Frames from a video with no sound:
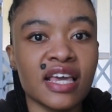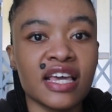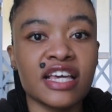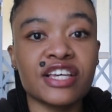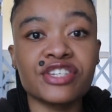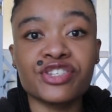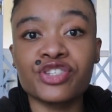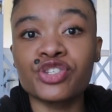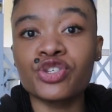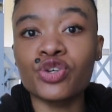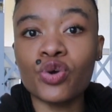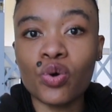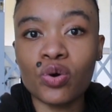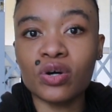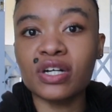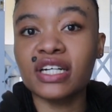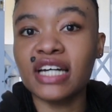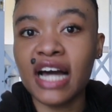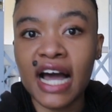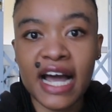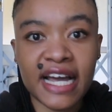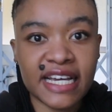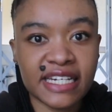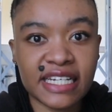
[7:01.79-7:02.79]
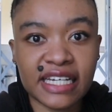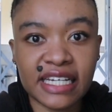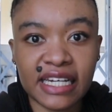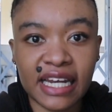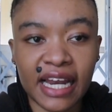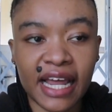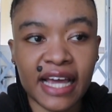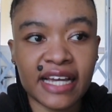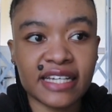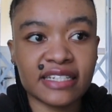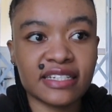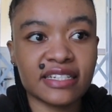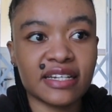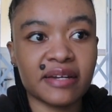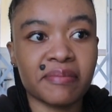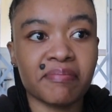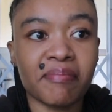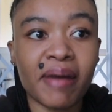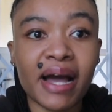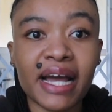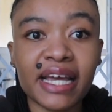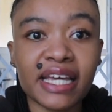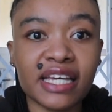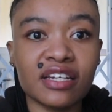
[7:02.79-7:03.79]
is your guiding light, and
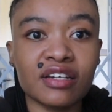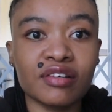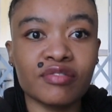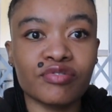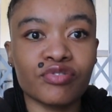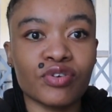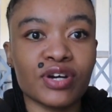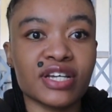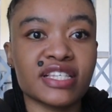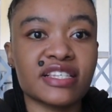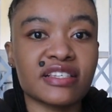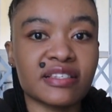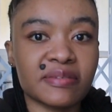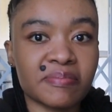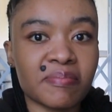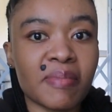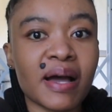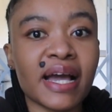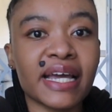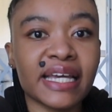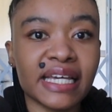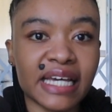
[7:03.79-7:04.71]
my inner voice is my